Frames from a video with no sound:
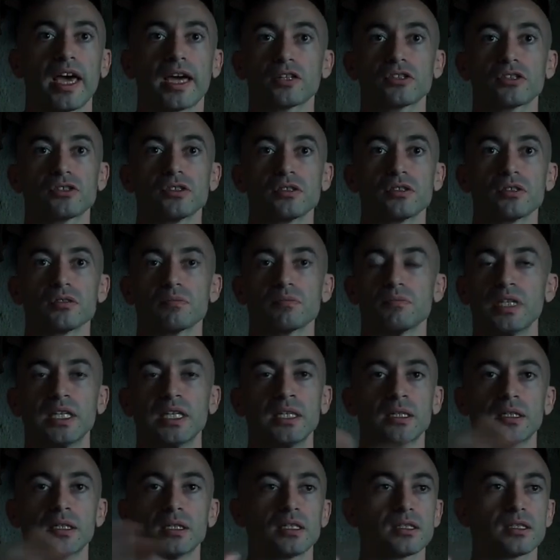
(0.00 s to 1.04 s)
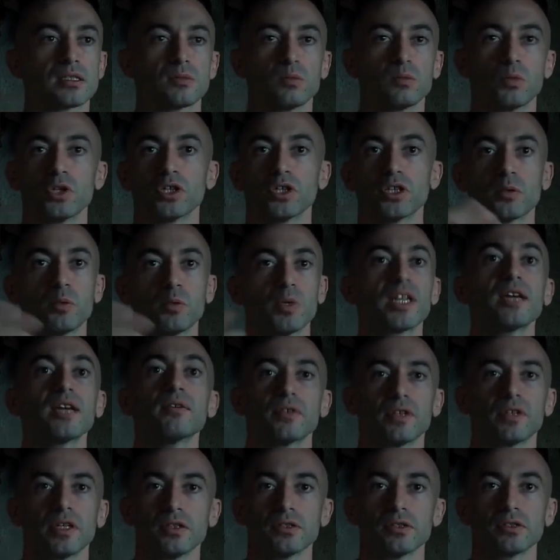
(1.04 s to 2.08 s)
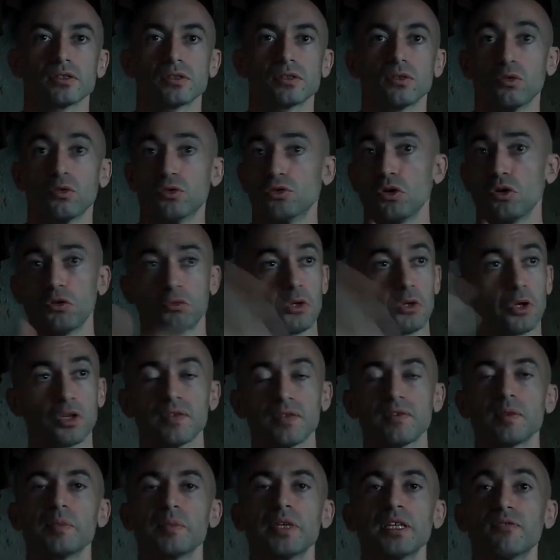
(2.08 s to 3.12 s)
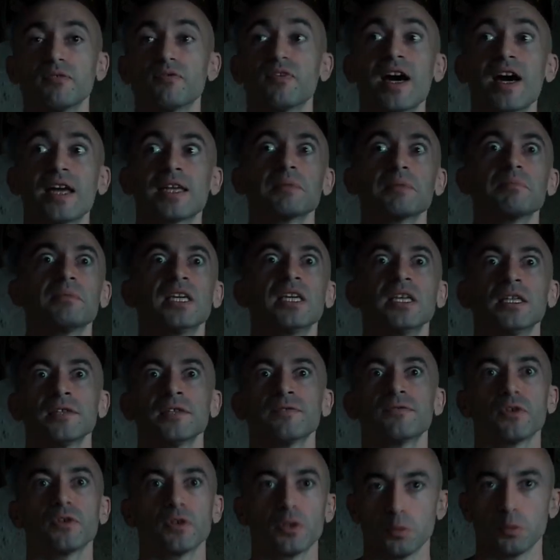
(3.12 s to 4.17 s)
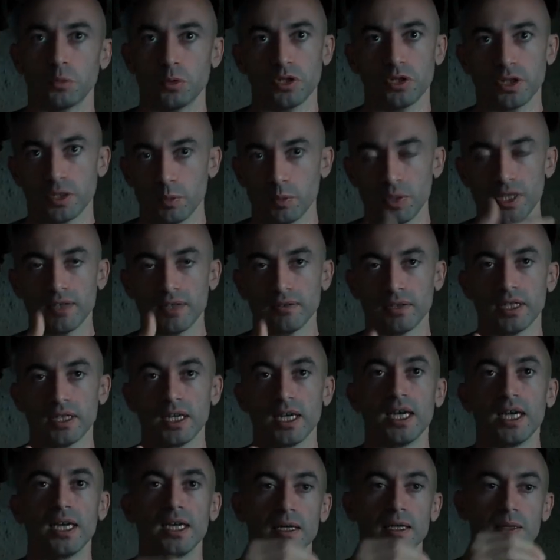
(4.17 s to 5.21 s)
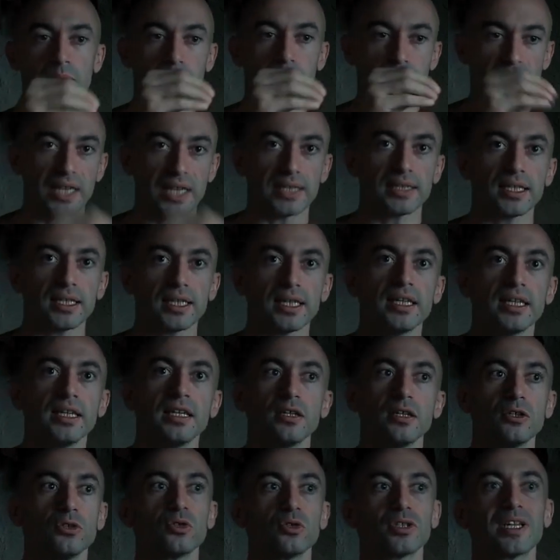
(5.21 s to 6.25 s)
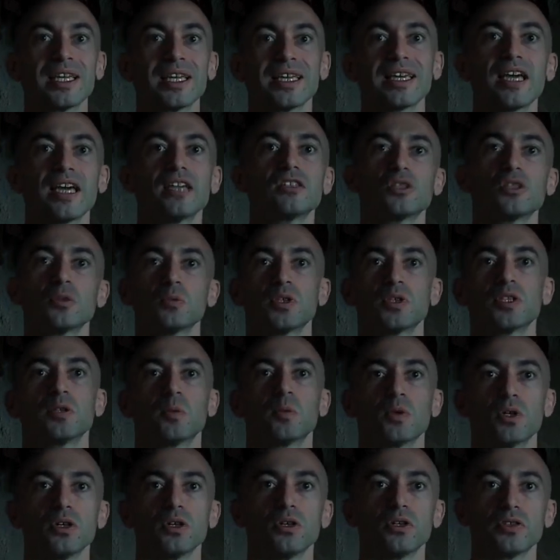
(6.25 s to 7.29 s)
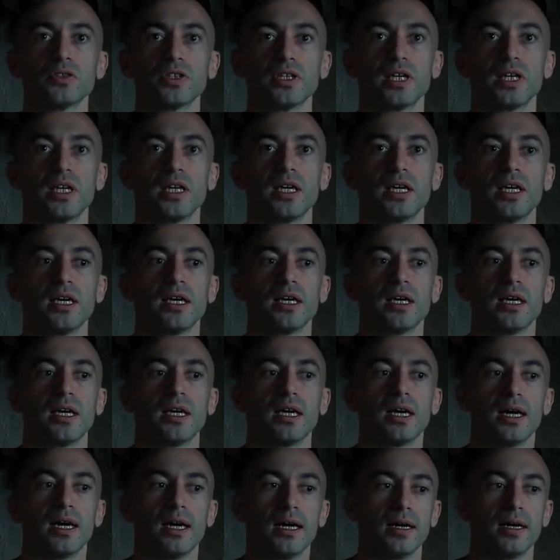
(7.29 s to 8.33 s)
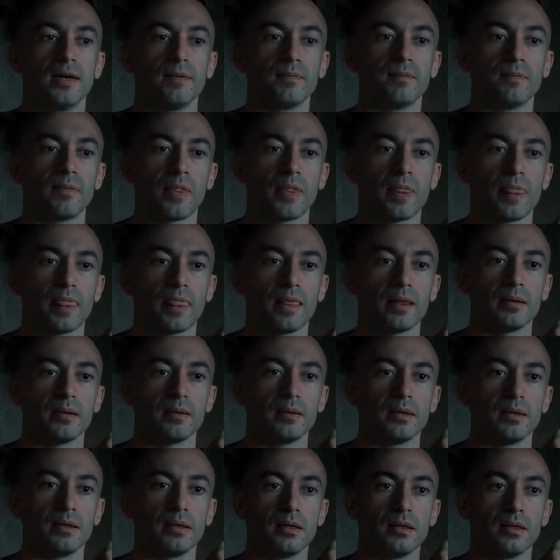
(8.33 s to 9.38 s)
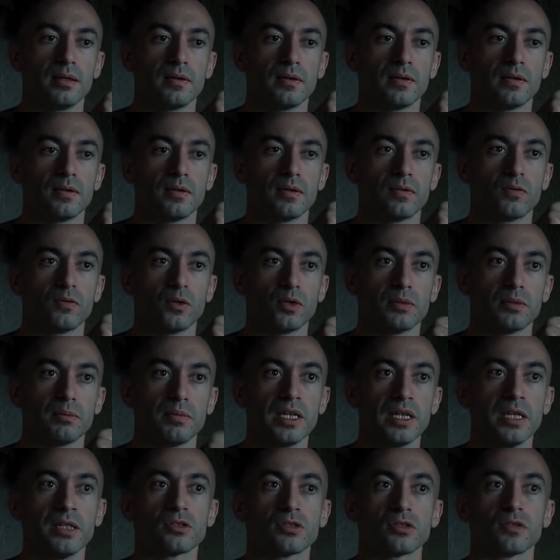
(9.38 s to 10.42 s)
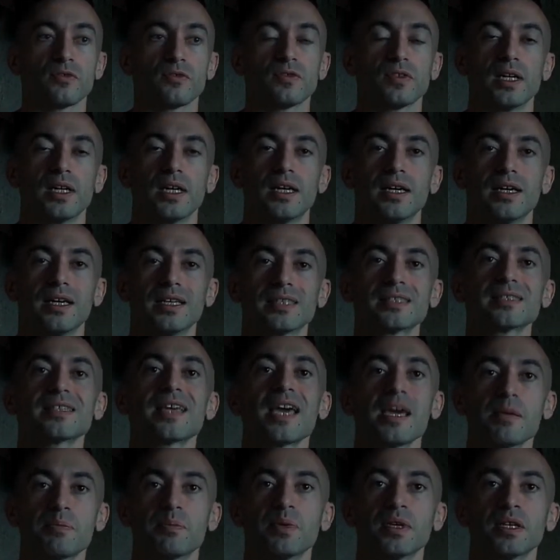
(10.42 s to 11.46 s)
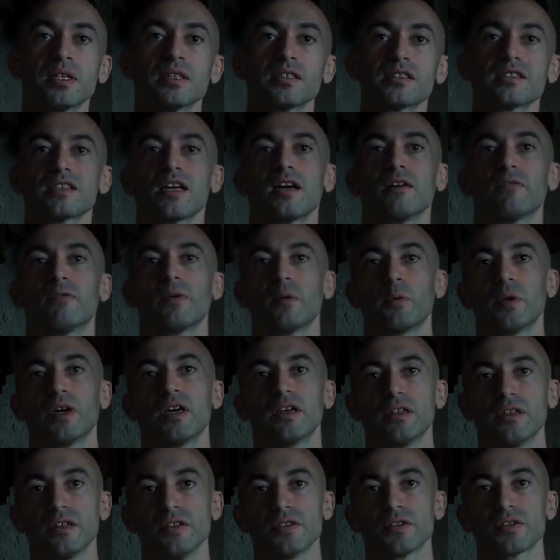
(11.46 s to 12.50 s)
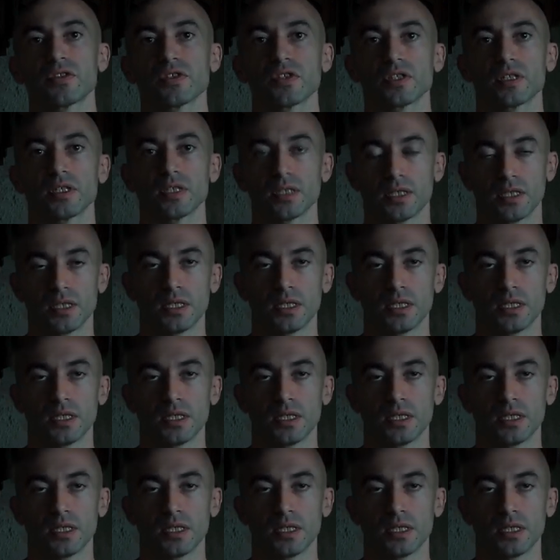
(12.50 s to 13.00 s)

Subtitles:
actions, meaningless work, whatever else, or not even finding meaning for your work, whatever. Practically, you're engaging with the world for the means of escaping self-awareness.